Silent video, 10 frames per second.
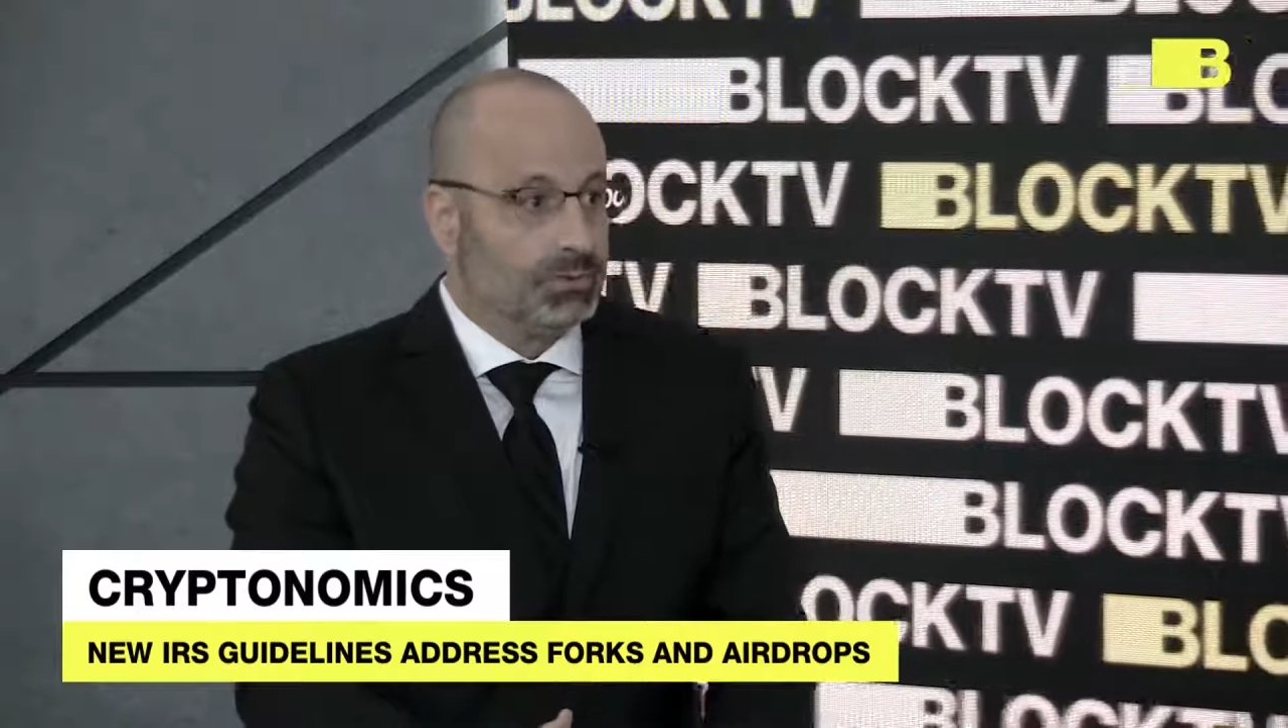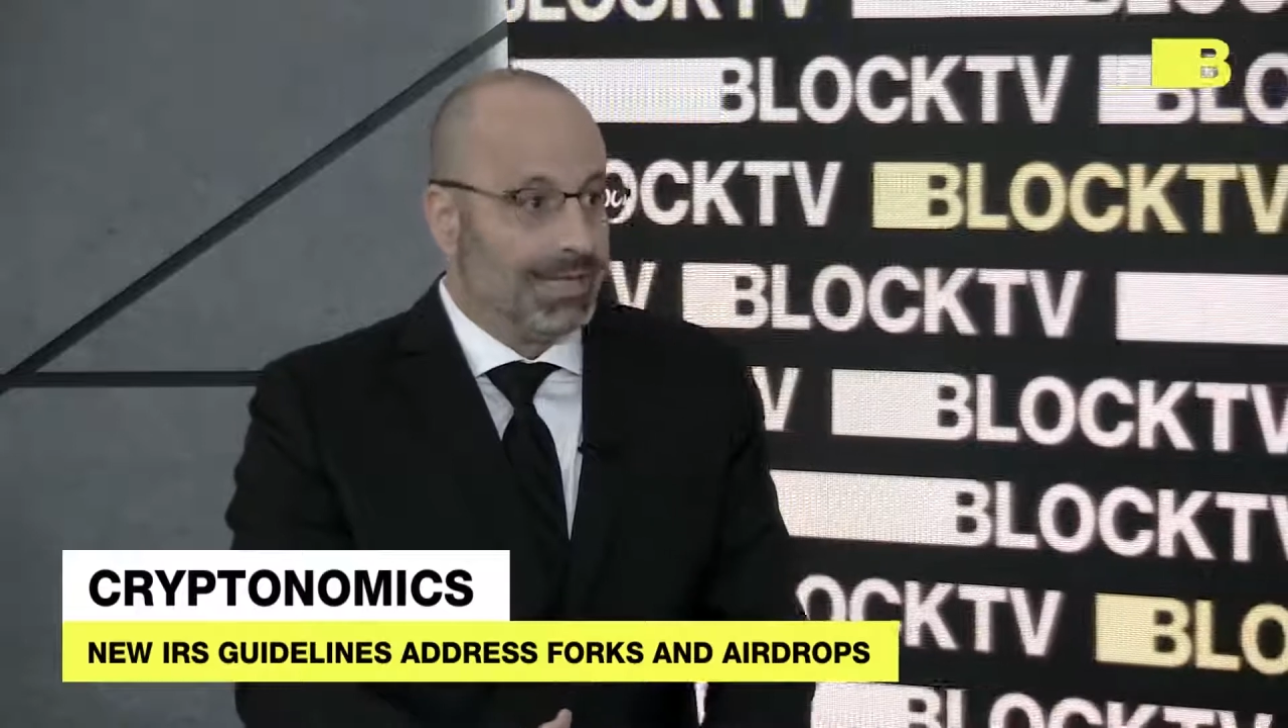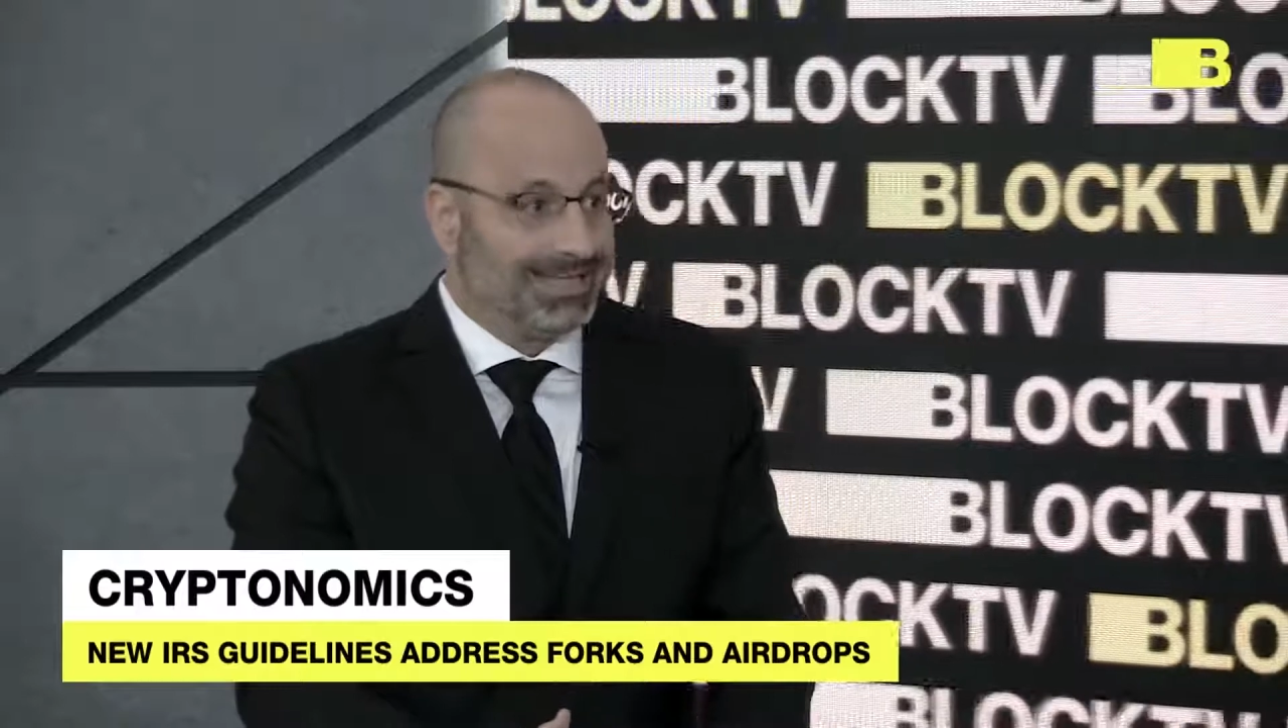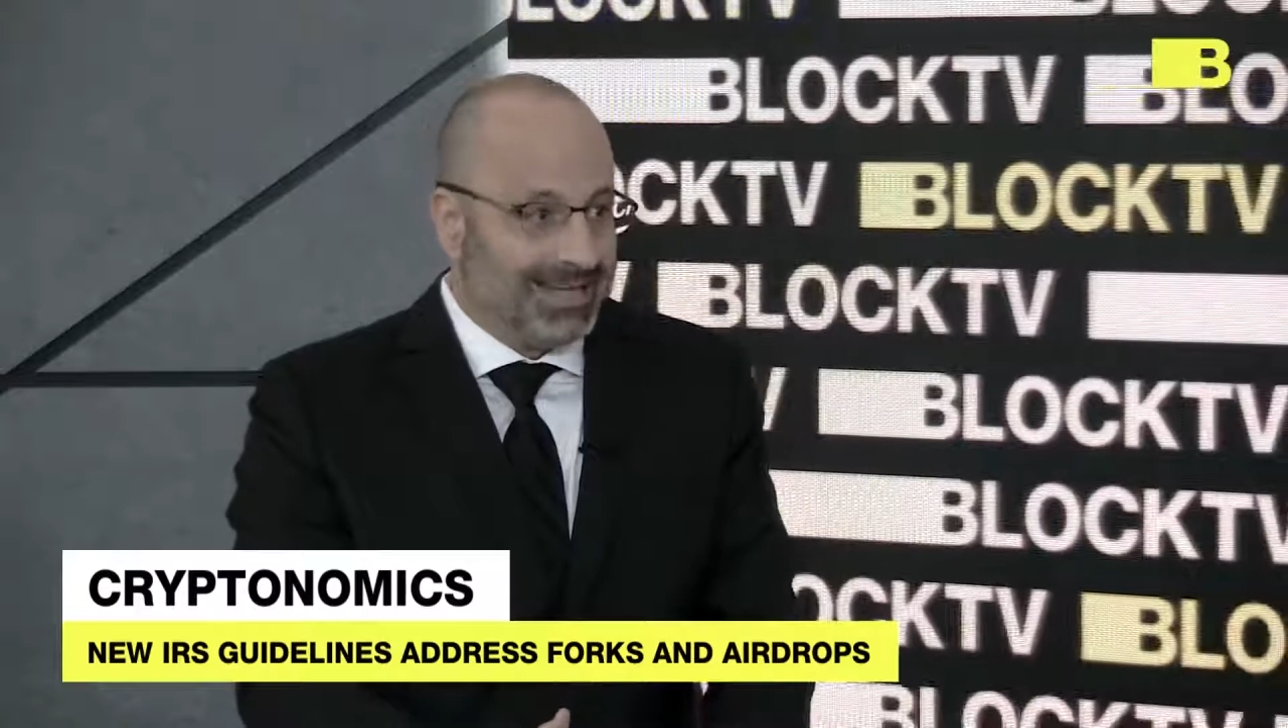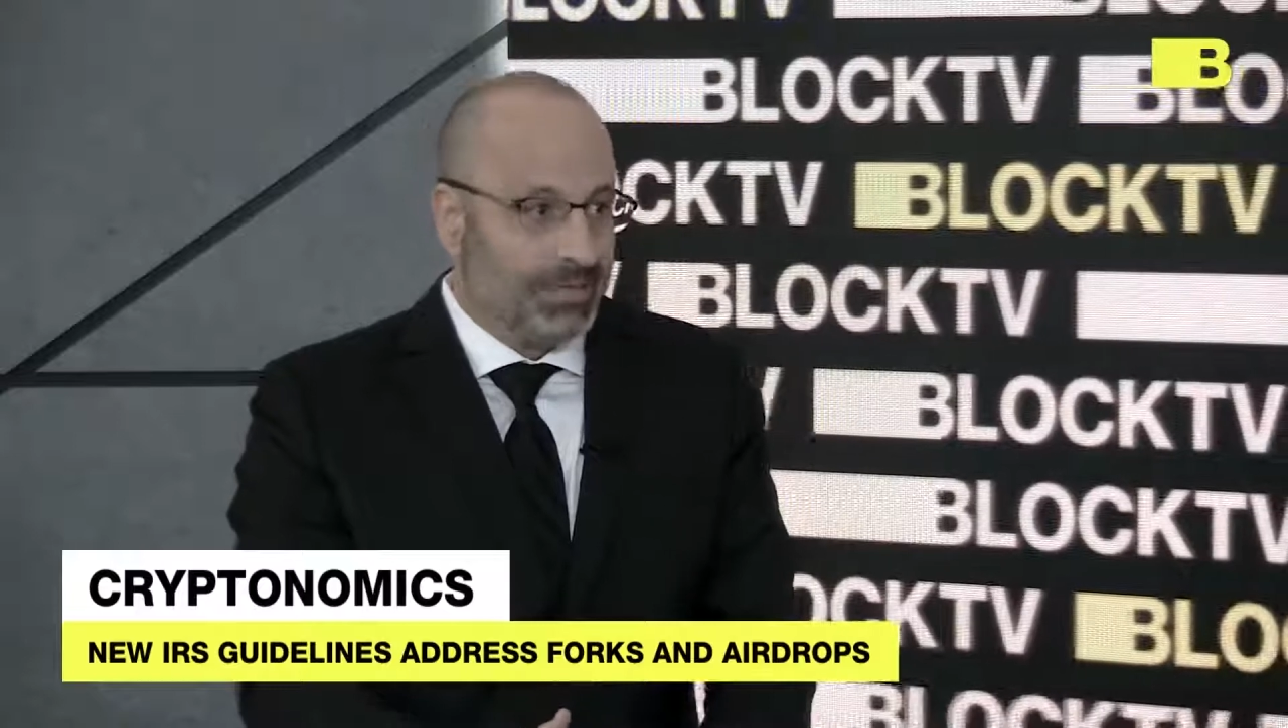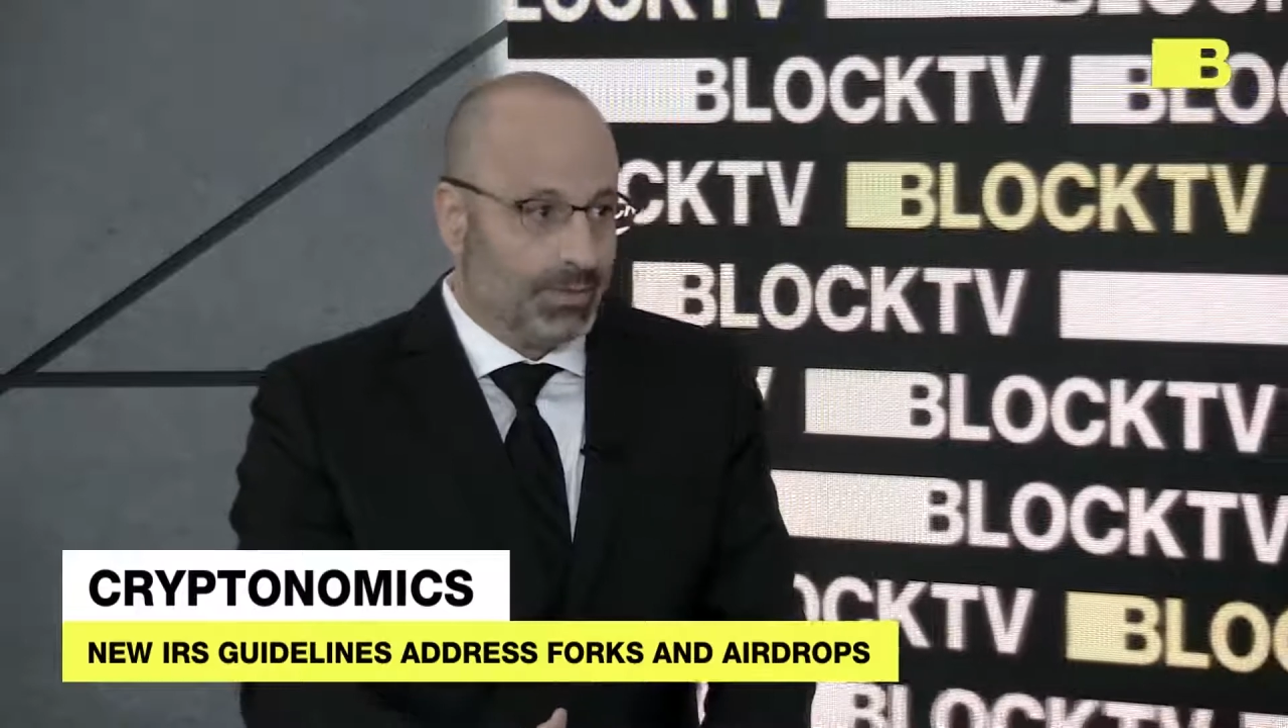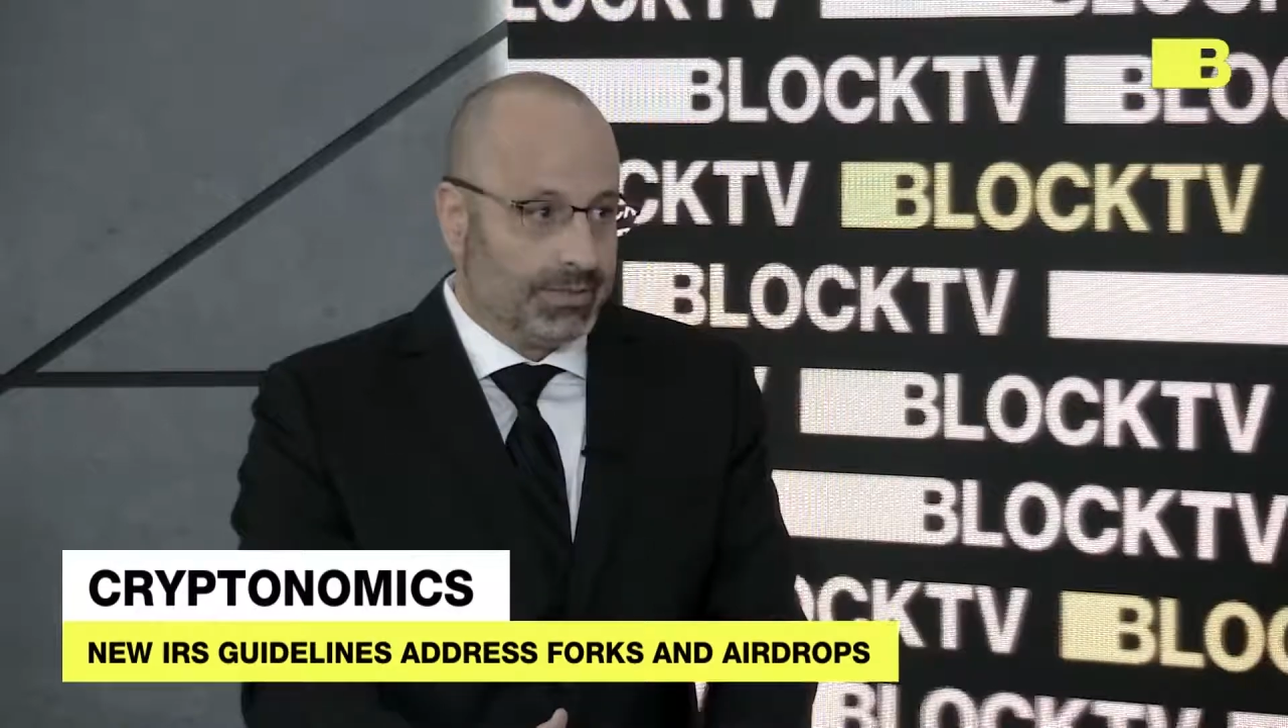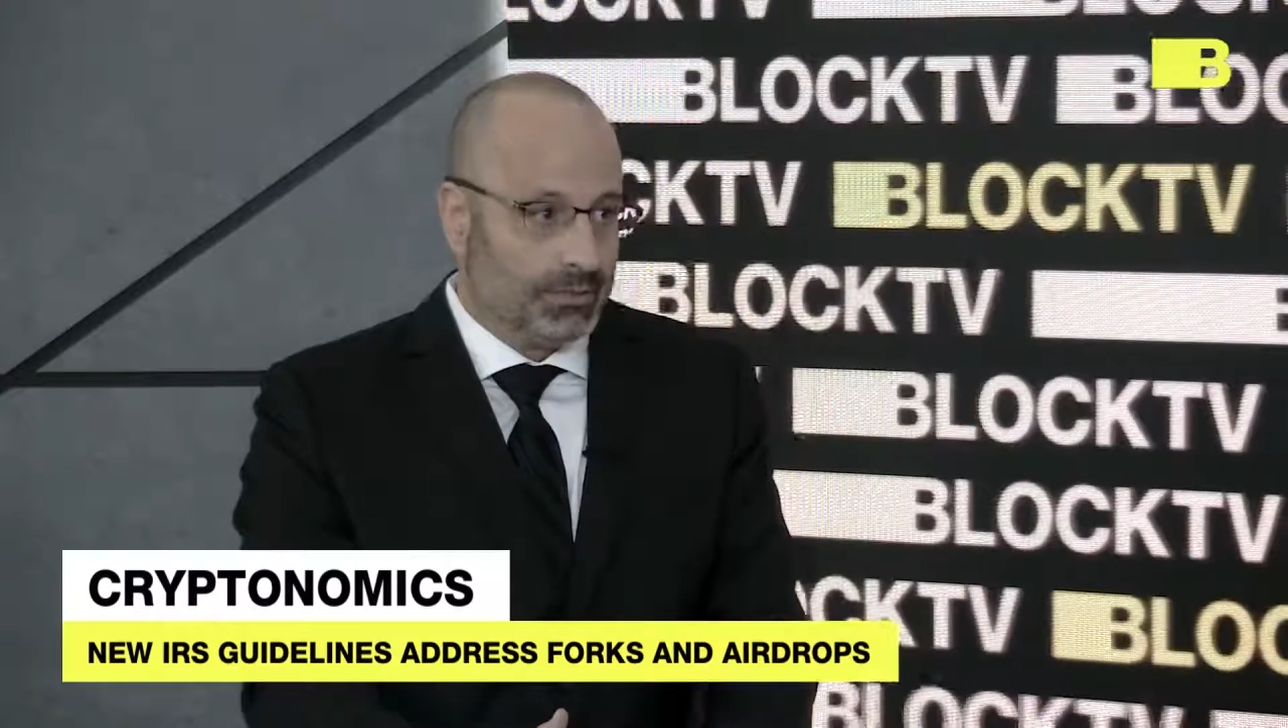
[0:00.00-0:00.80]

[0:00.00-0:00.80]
exactly what they